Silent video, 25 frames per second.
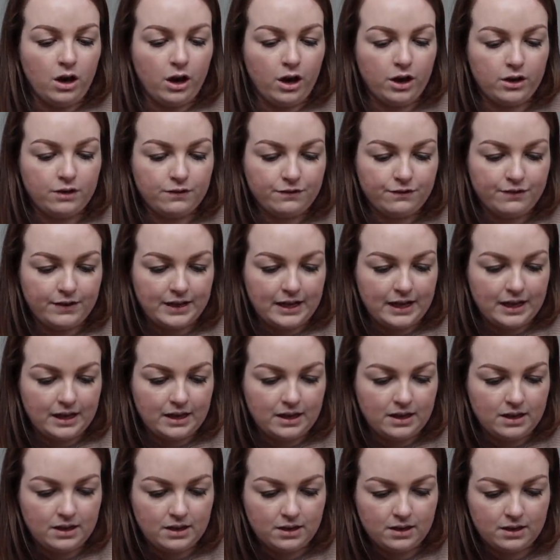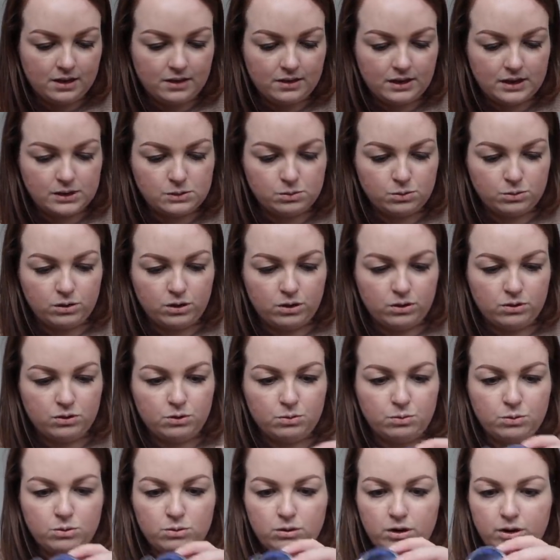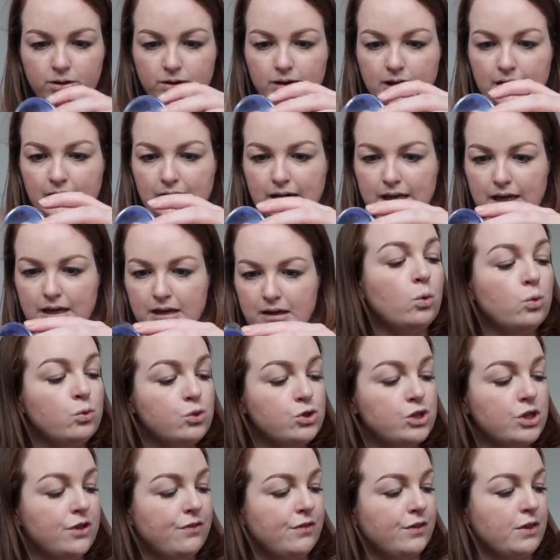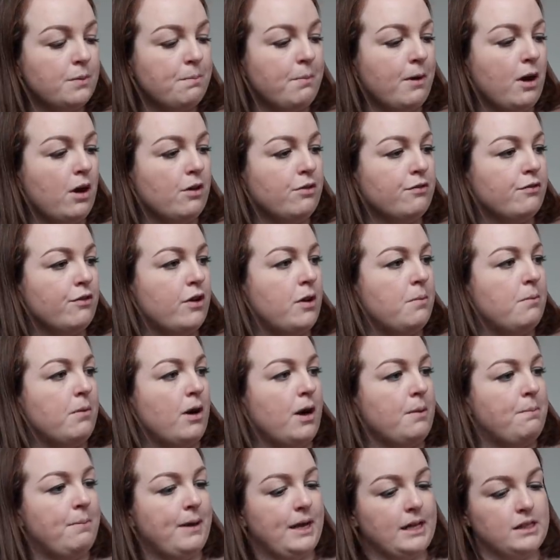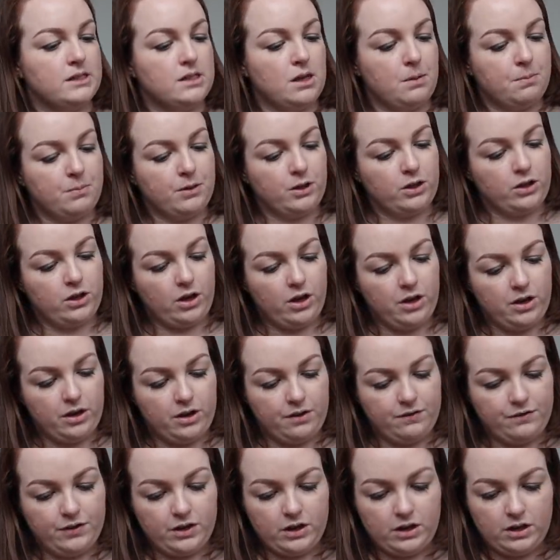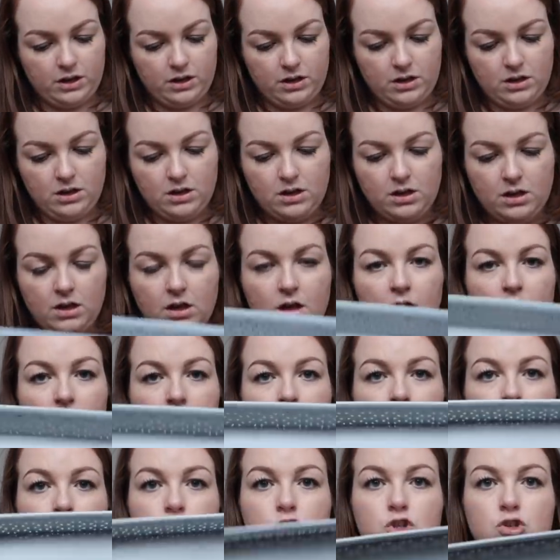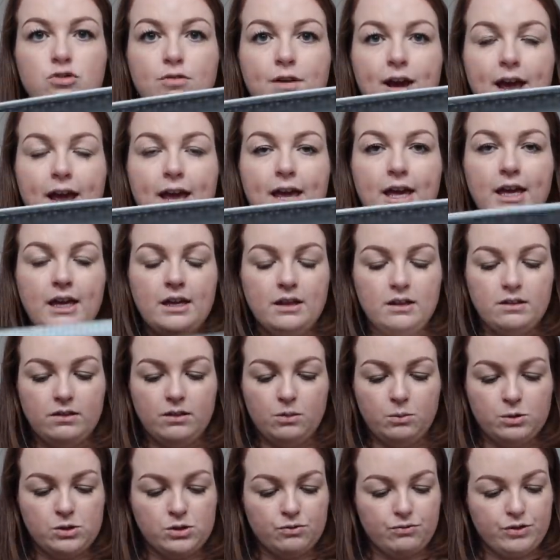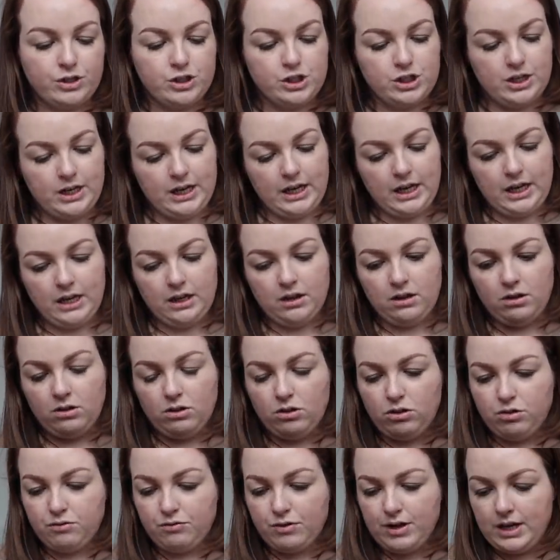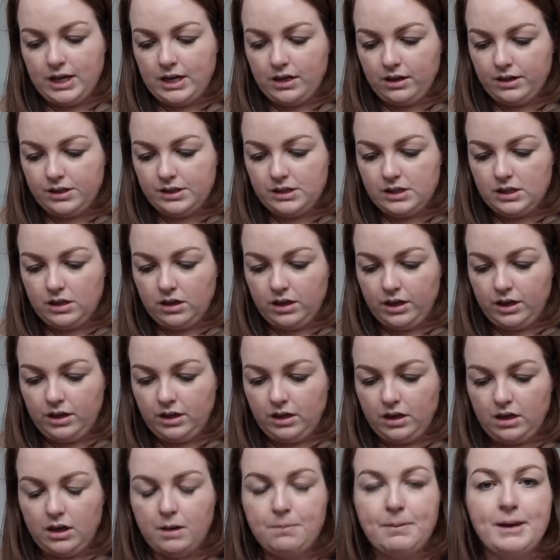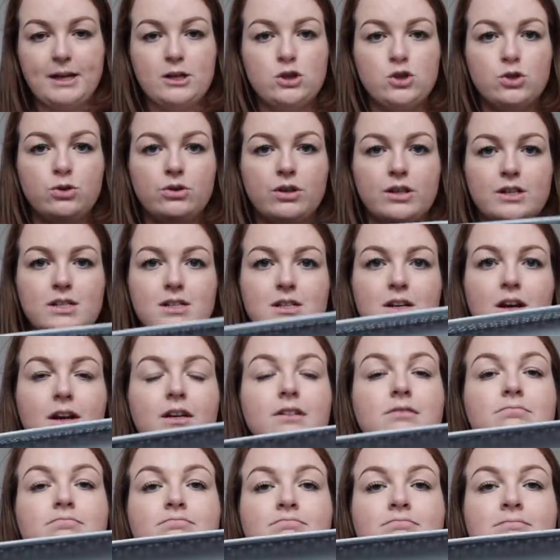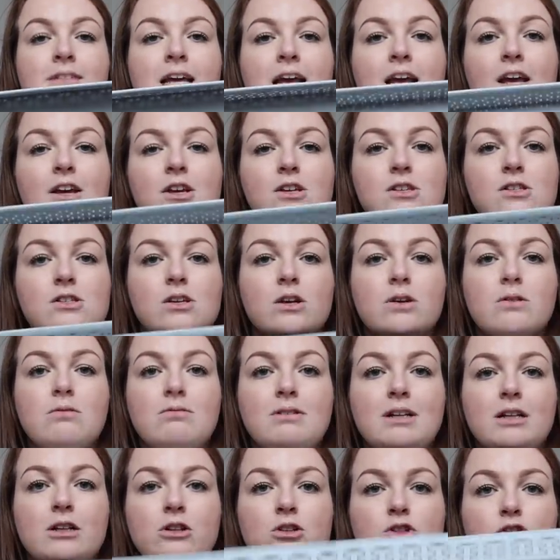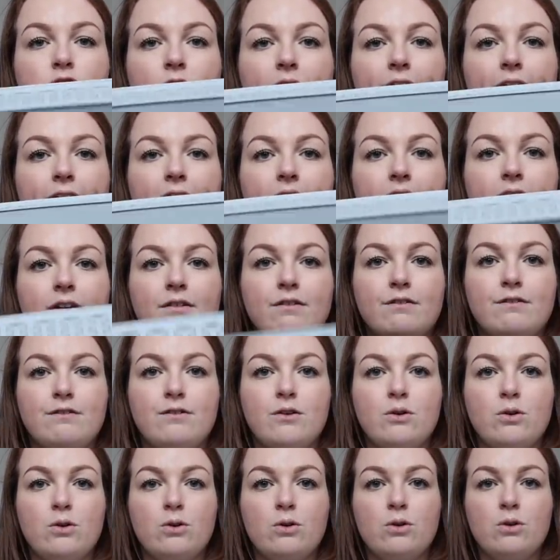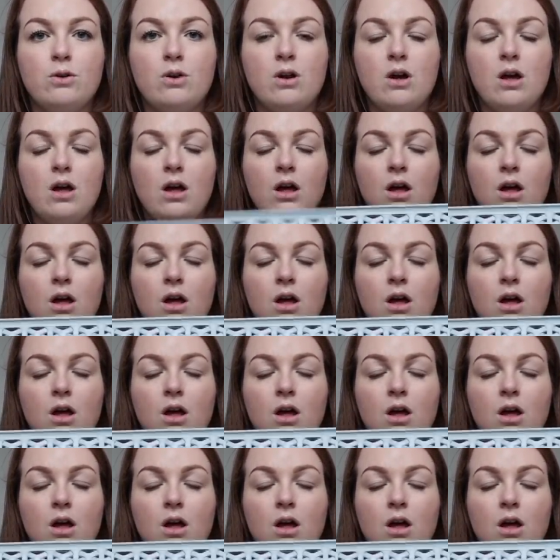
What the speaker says: Hopefully these will go on the wall okay. Also for the bathroom, I picked up the curver tray that was originally $3.99 and I paid $2.99. So, little tray for